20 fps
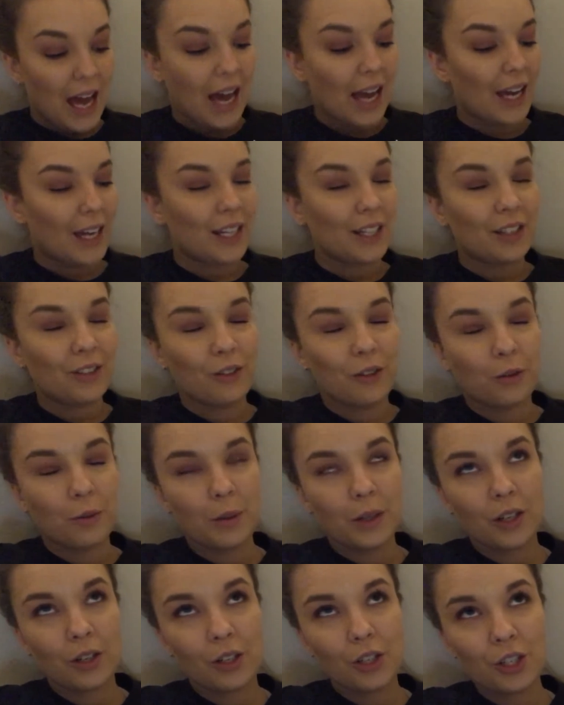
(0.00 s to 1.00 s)
And oh
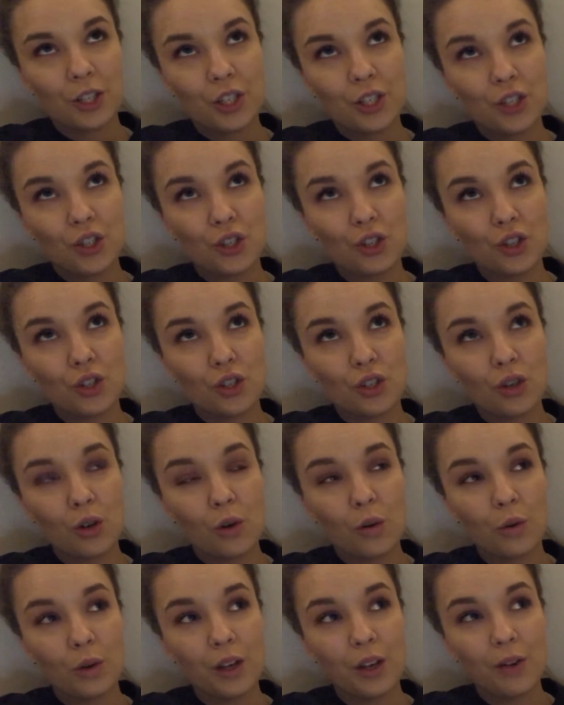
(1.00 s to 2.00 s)
my gosh, she's
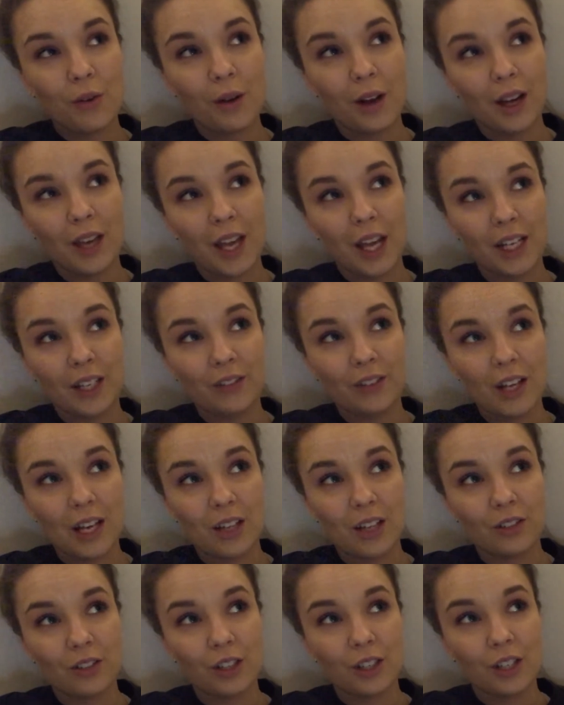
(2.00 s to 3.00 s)
so cute. I can't even
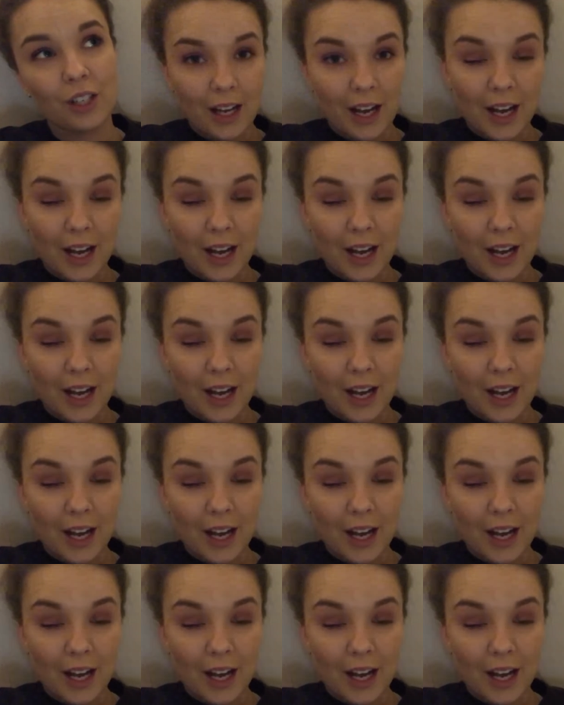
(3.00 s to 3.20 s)
handle her.